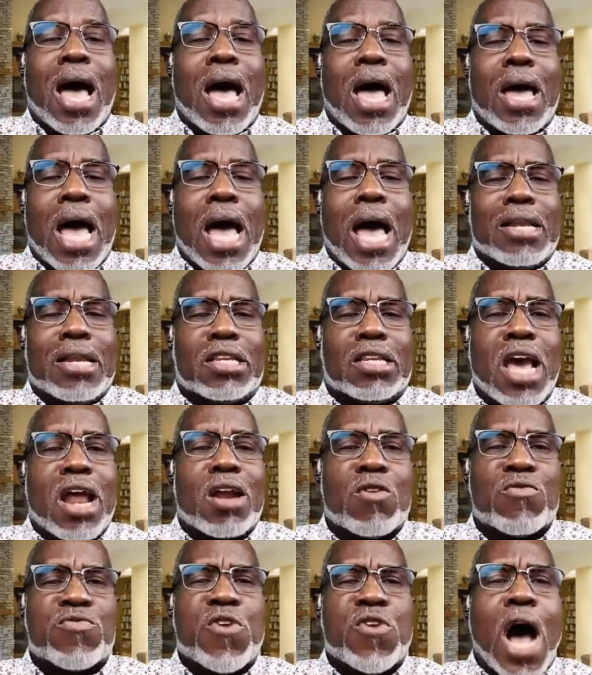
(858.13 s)

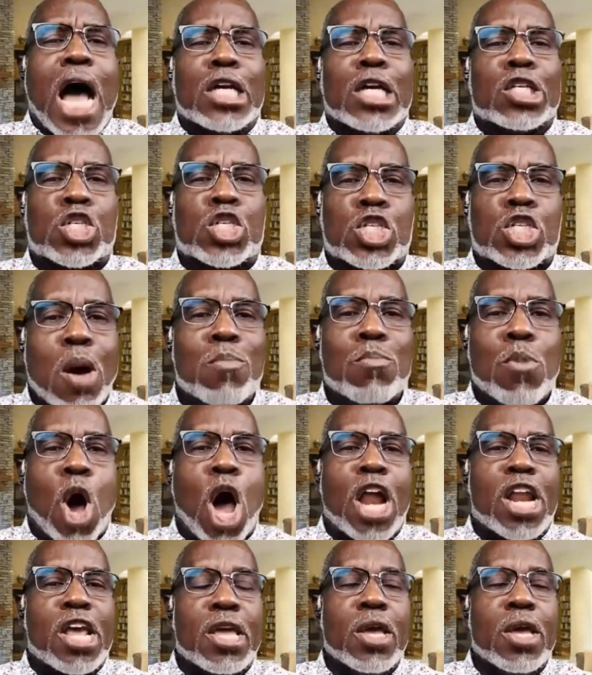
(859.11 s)
identify
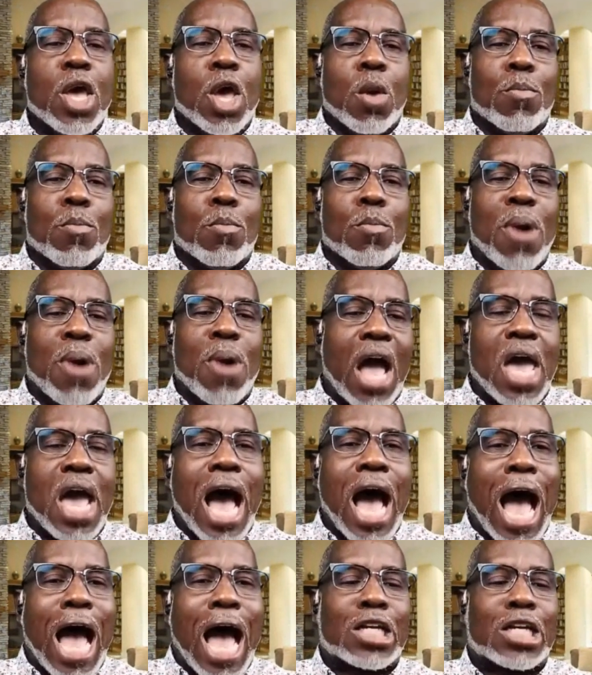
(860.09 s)
somebody by their
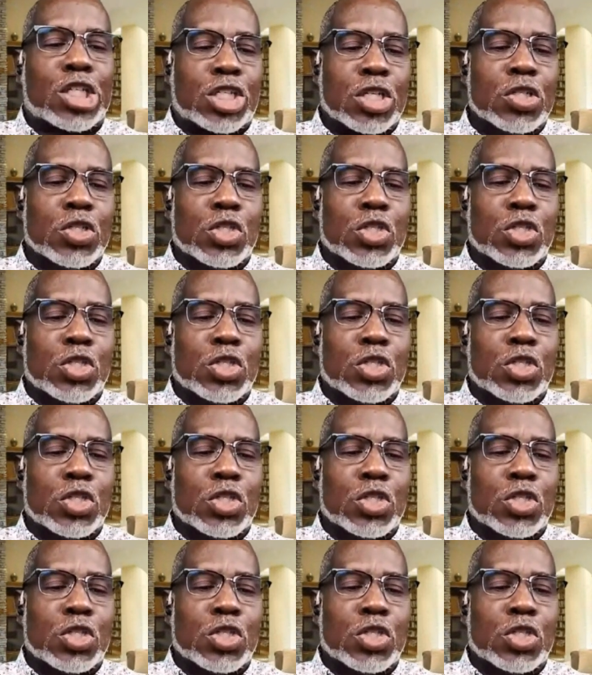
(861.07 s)
actions,